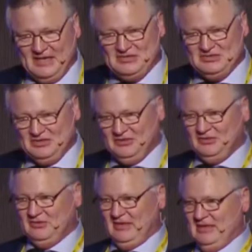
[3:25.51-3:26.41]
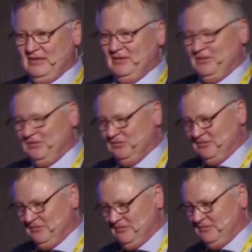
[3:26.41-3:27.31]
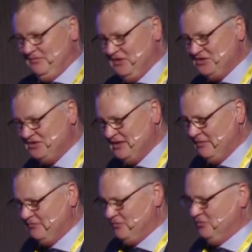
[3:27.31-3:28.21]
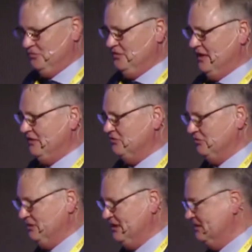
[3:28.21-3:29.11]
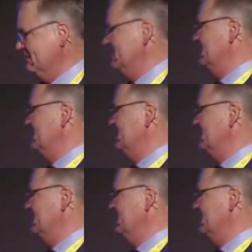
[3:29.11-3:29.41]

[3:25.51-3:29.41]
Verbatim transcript: factors as the fish there, of course, they excrete.